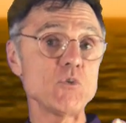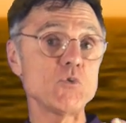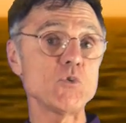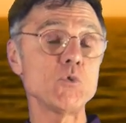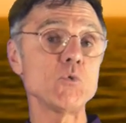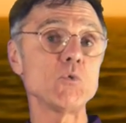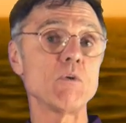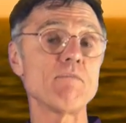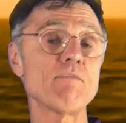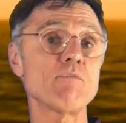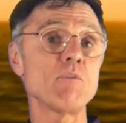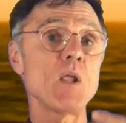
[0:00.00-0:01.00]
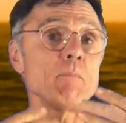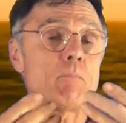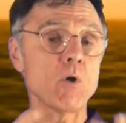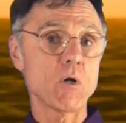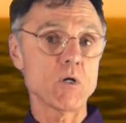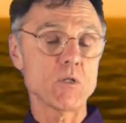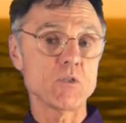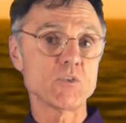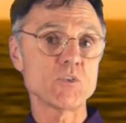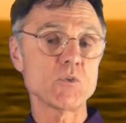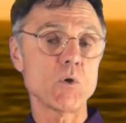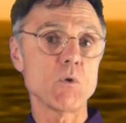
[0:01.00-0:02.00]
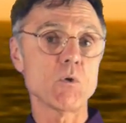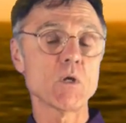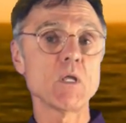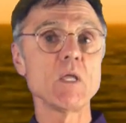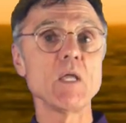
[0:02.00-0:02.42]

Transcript: you to the front part of the stroke,